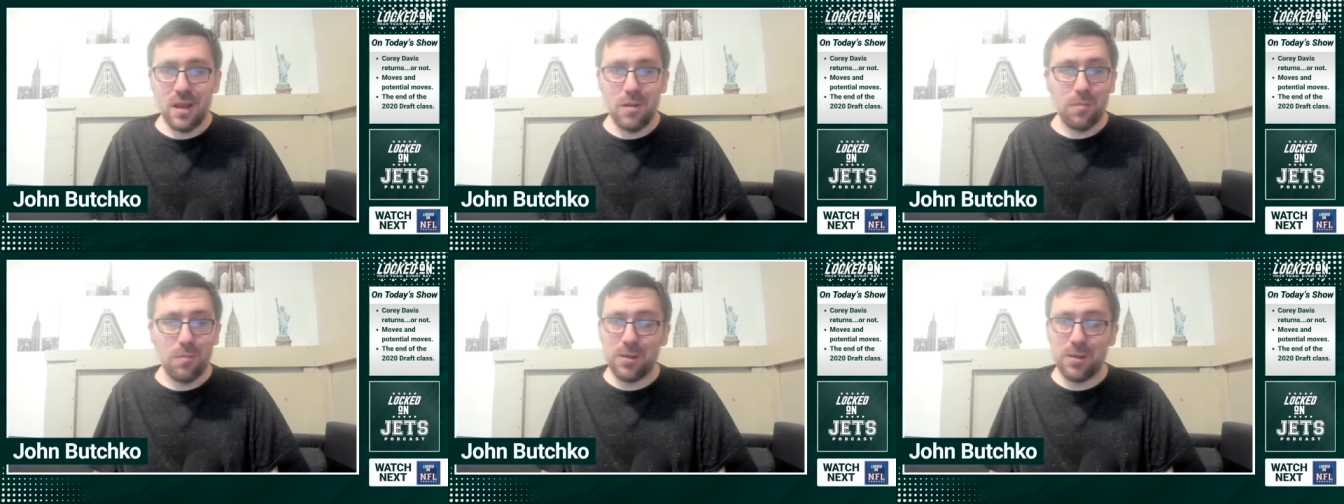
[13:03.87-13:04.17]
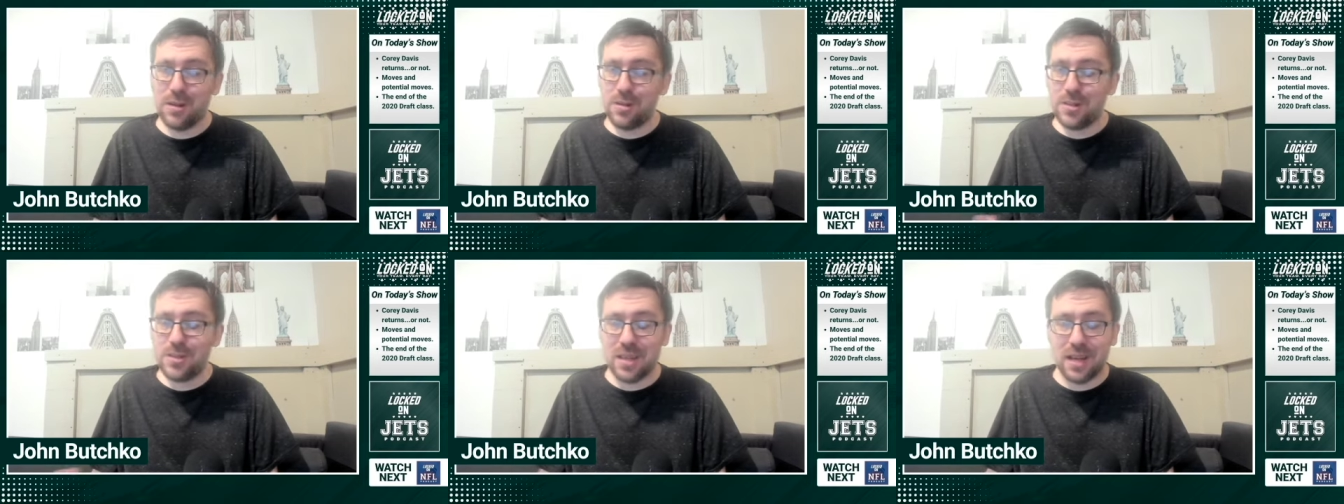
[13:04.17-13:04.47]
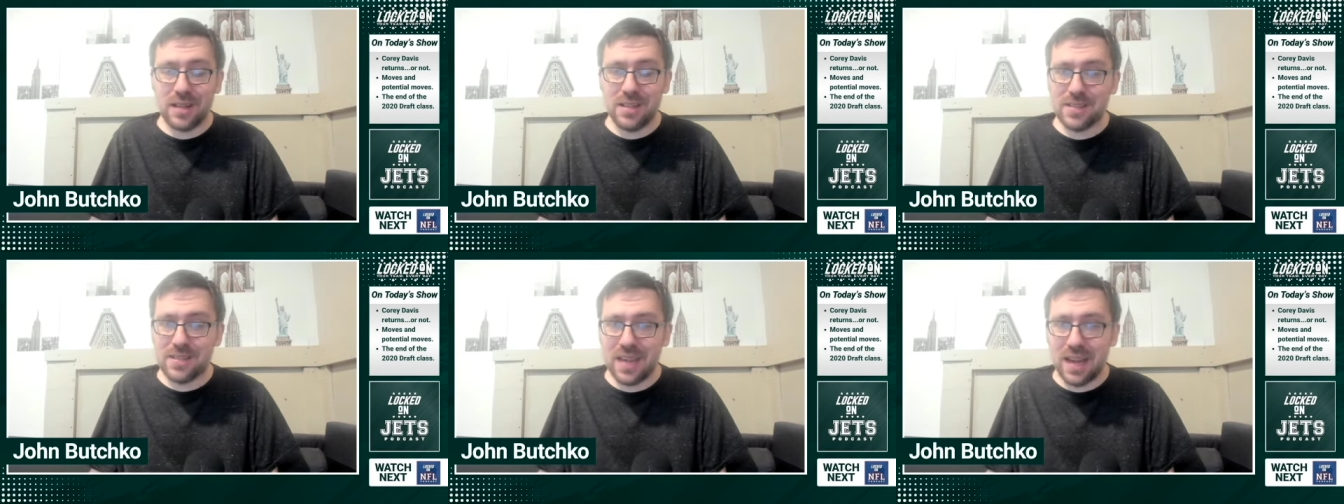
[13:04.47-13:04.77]
Well, they just
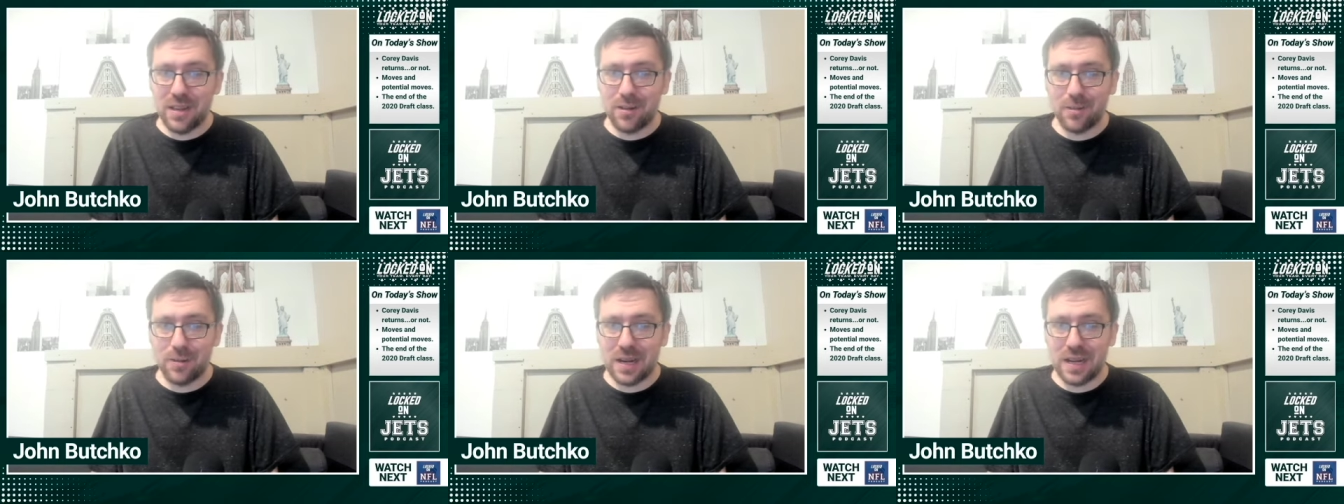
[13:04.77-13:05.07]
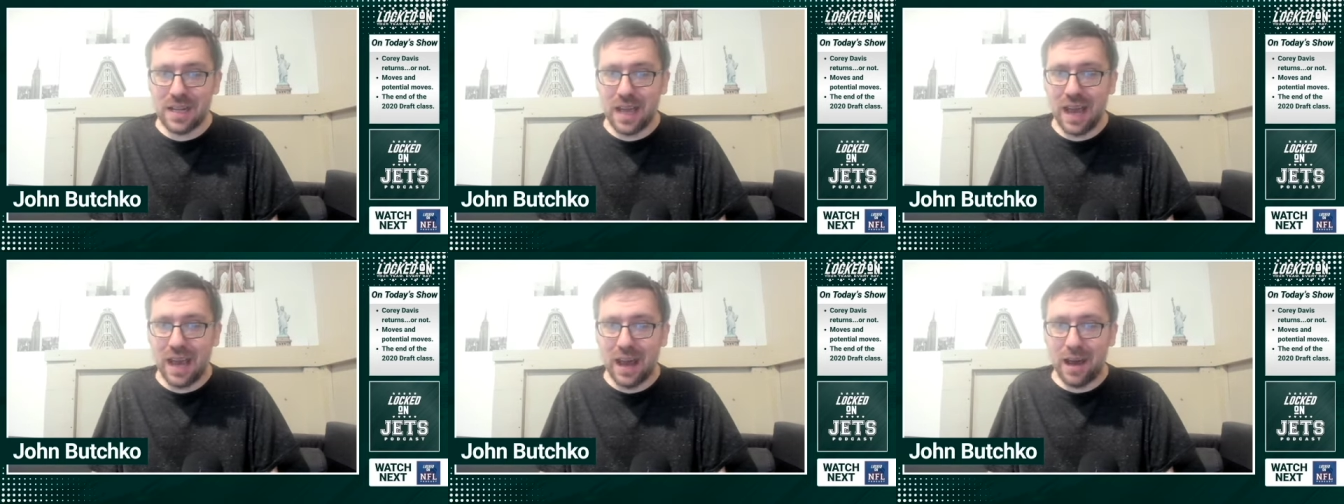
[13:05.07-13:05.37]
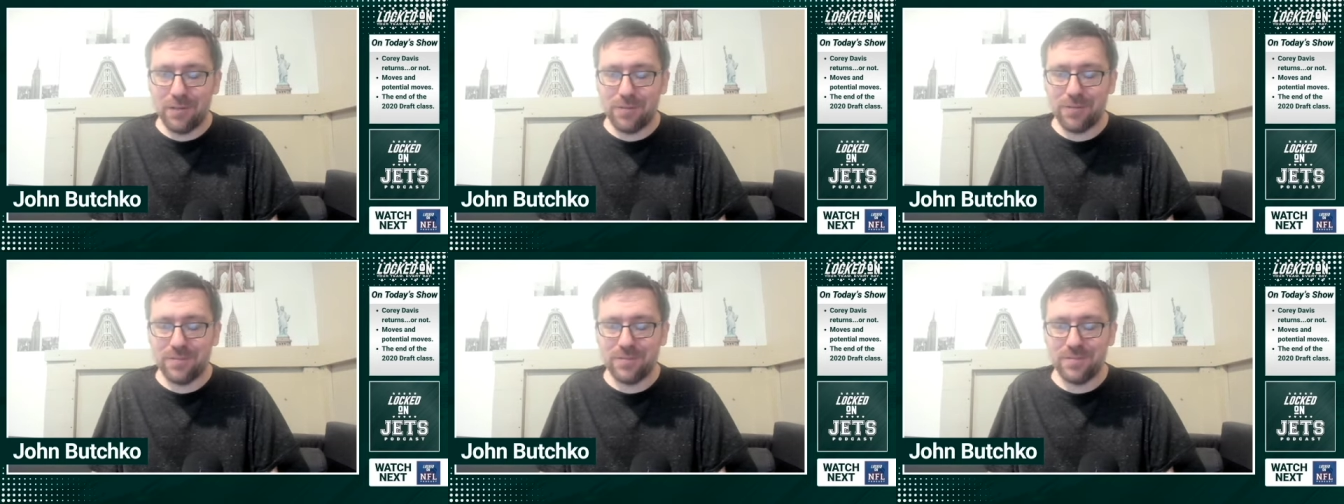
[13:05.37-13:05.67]
cut his salary in
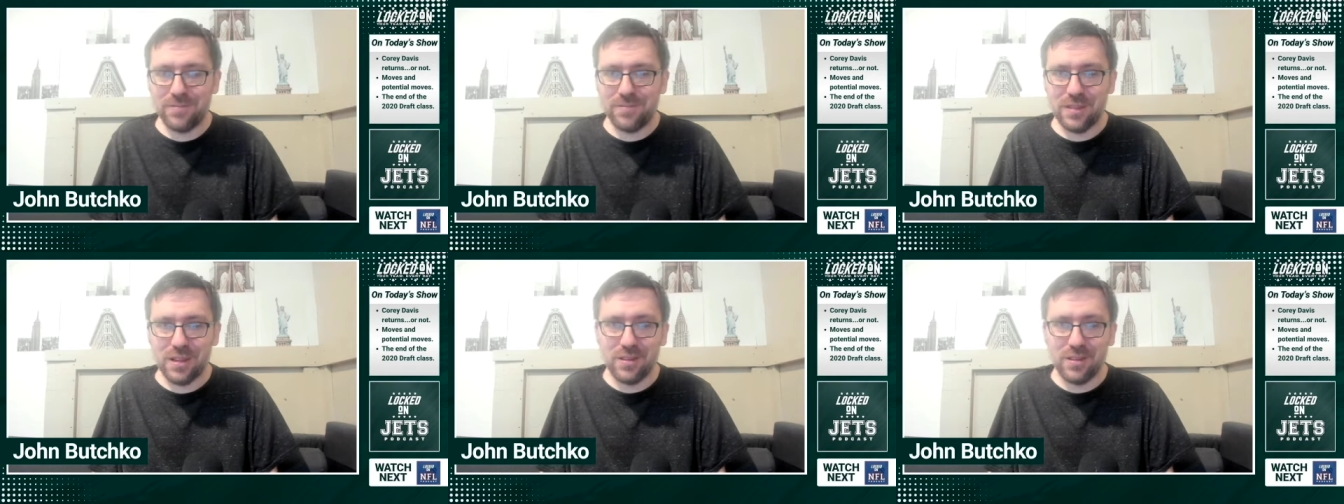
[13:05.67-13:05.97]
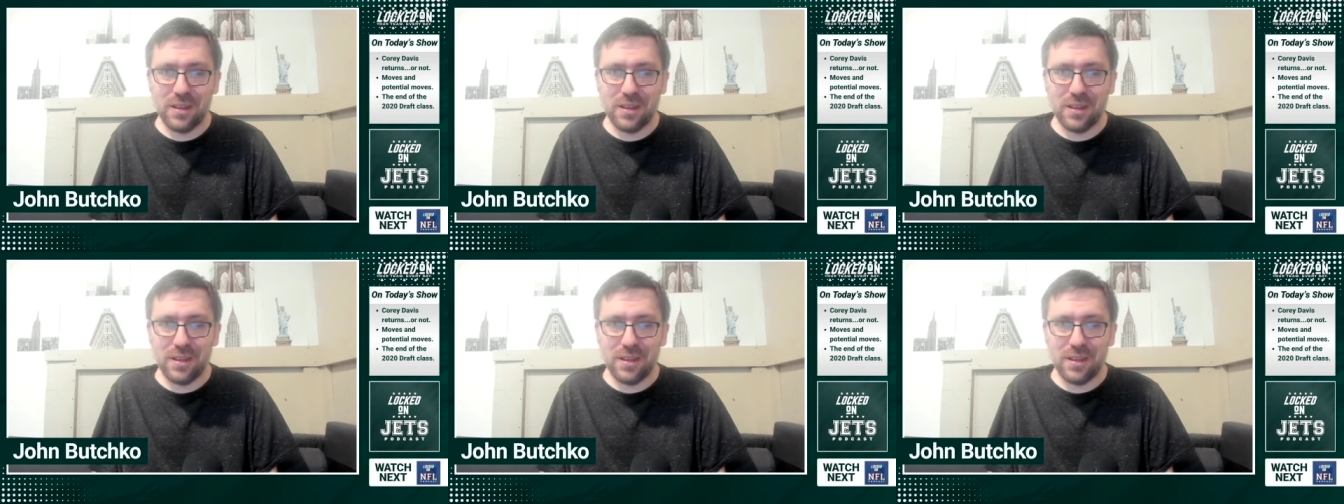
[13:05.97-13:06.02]
half. You know,